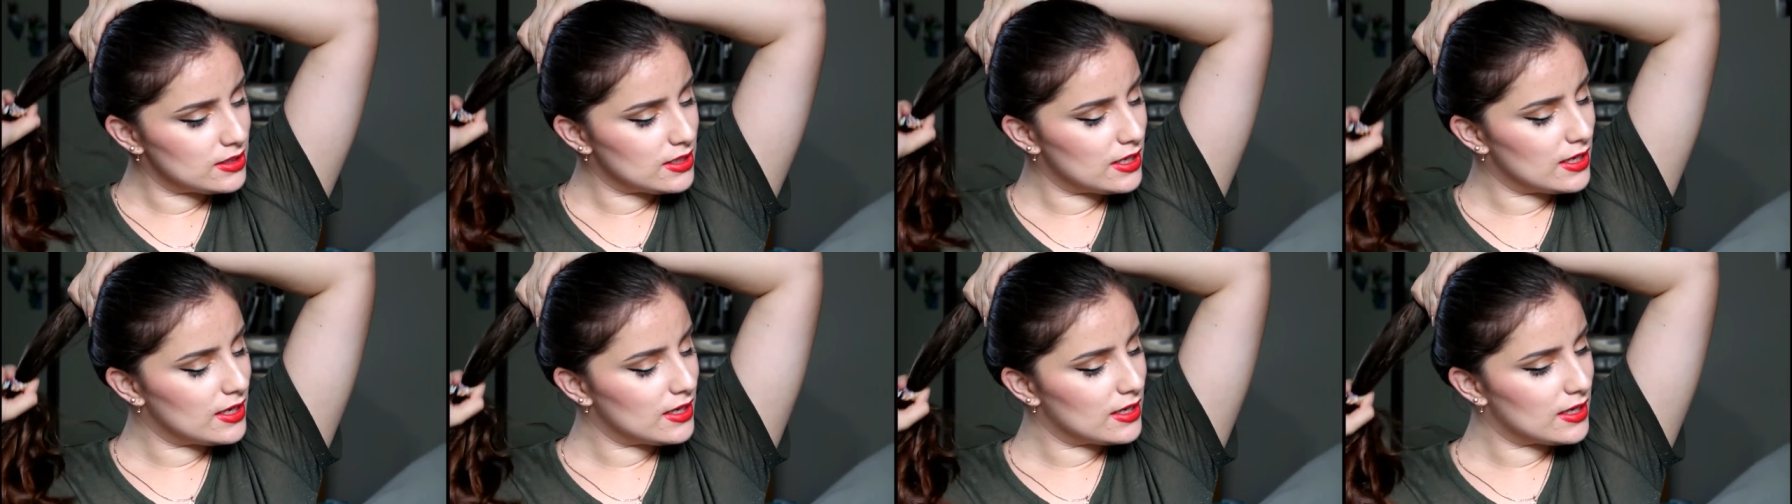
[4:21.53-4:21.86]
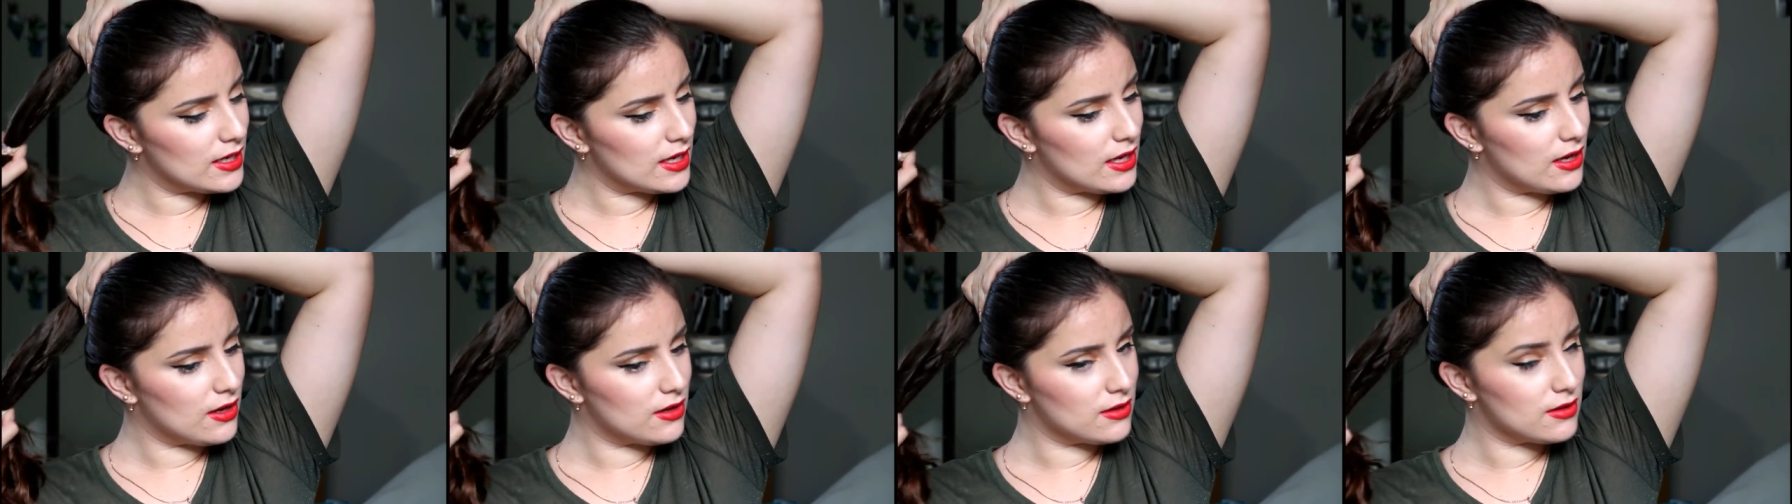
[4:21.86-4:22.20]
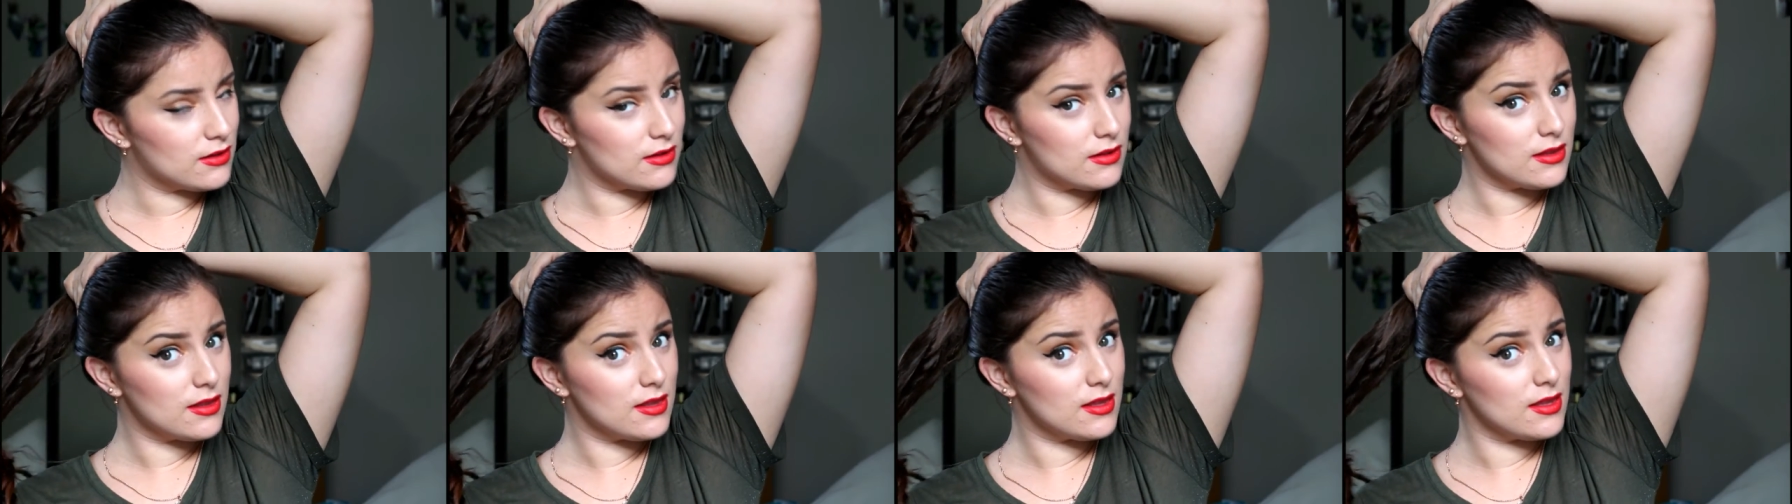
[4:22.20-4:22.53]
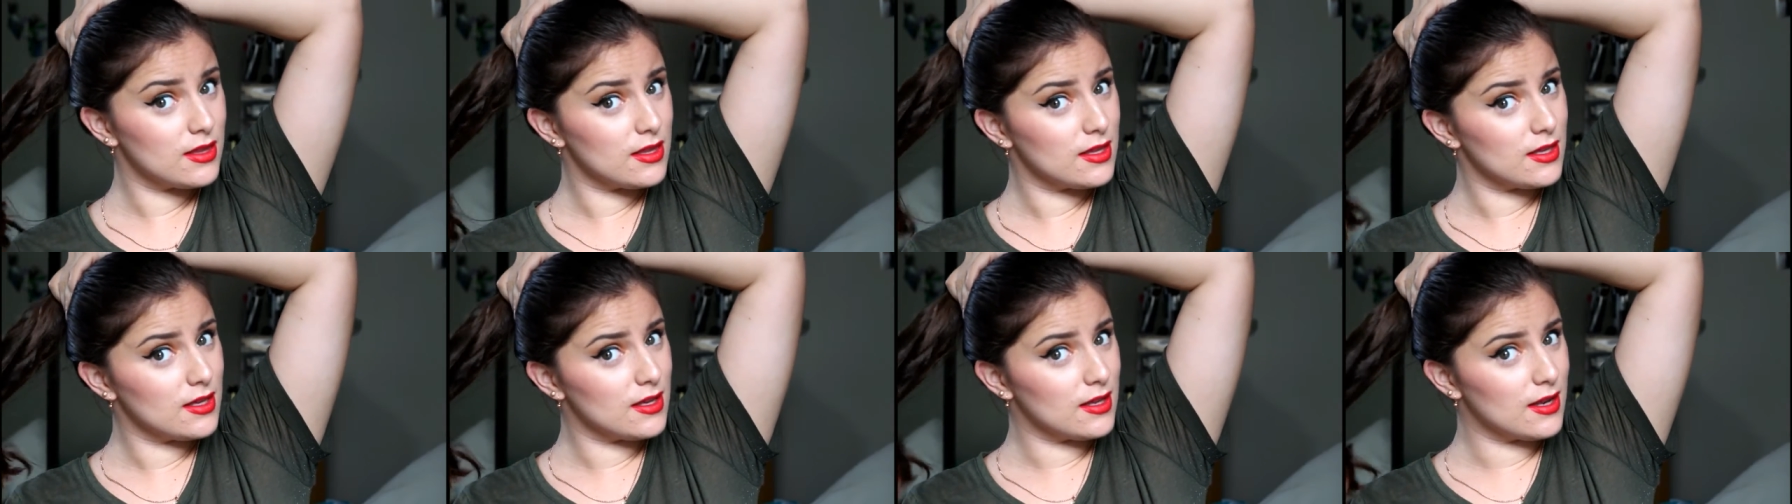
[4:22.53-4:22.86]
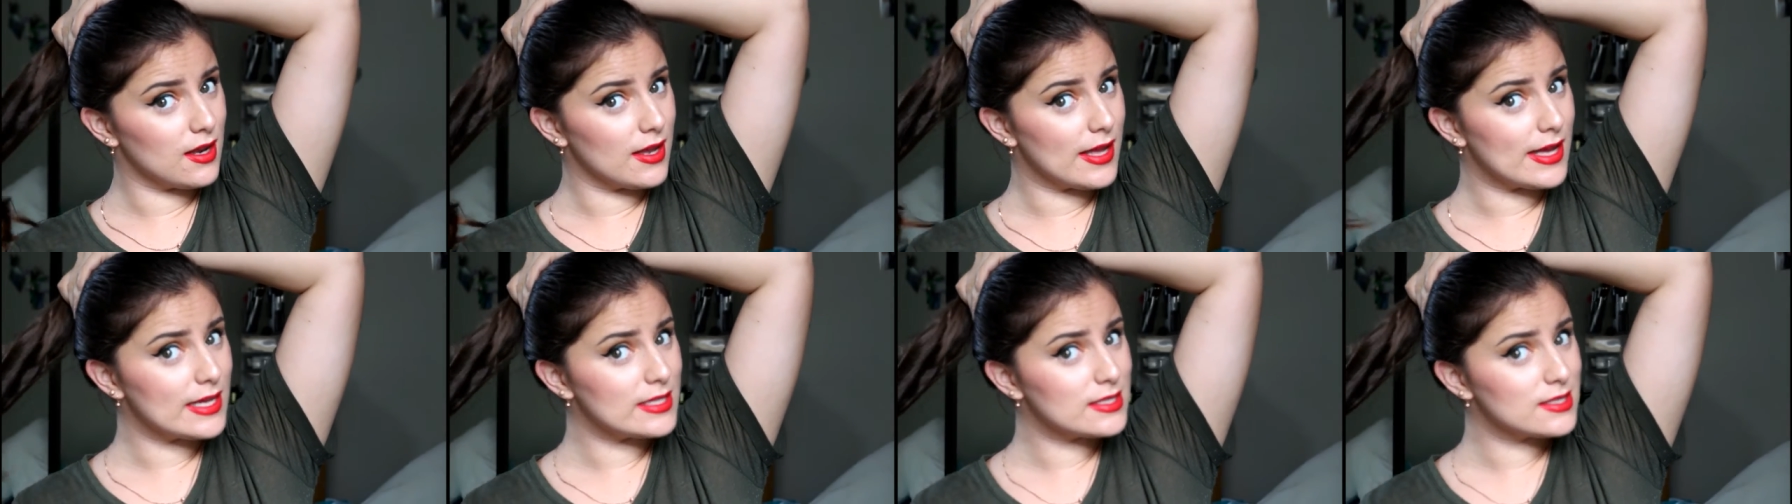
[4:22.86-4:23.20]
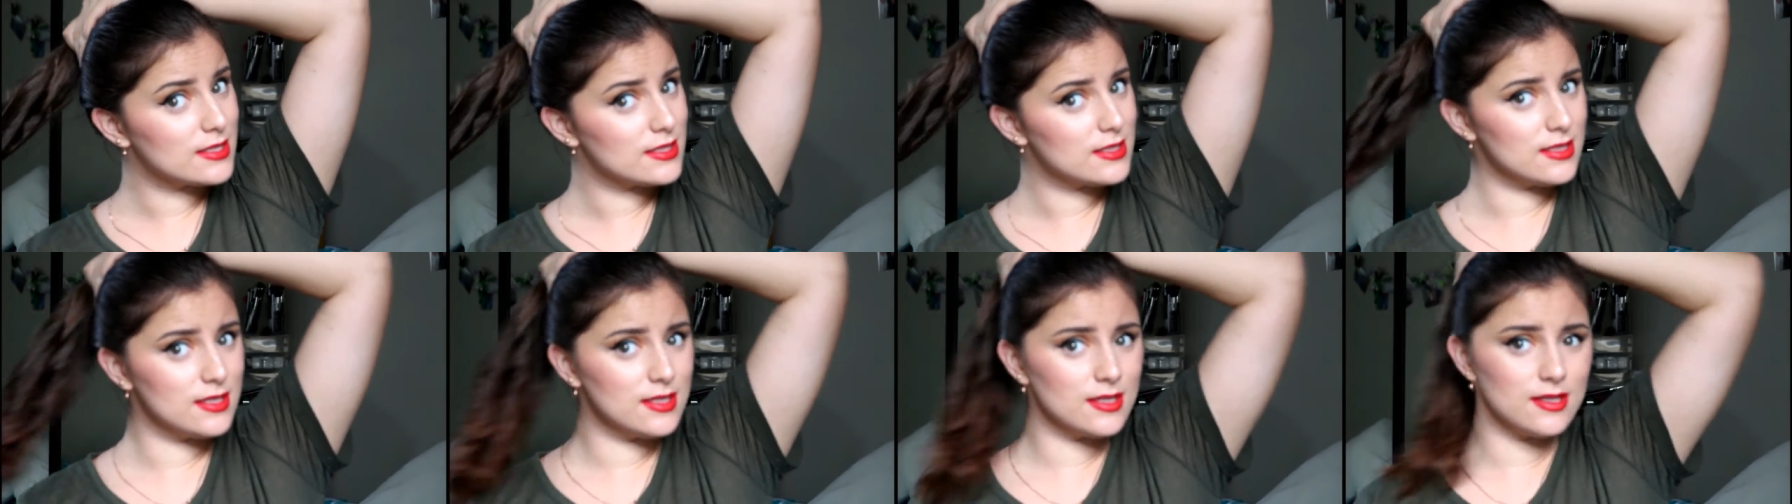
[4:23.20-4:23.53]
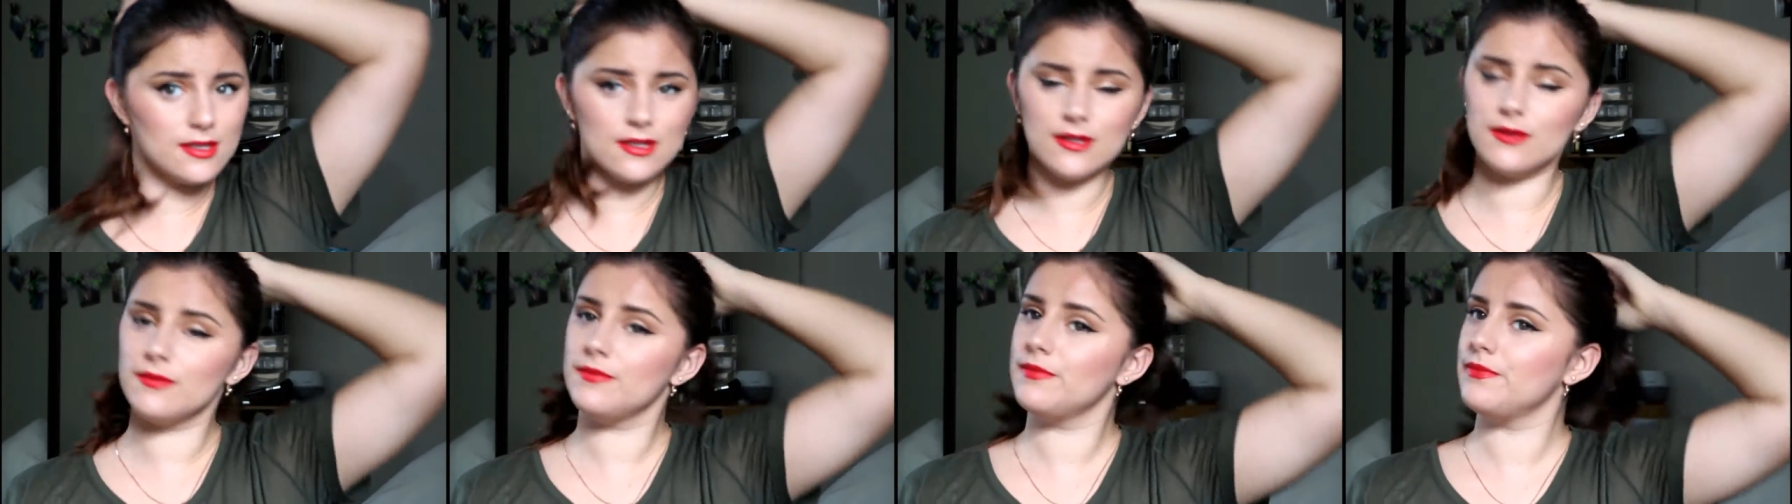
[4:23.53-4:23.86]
take out the elastic.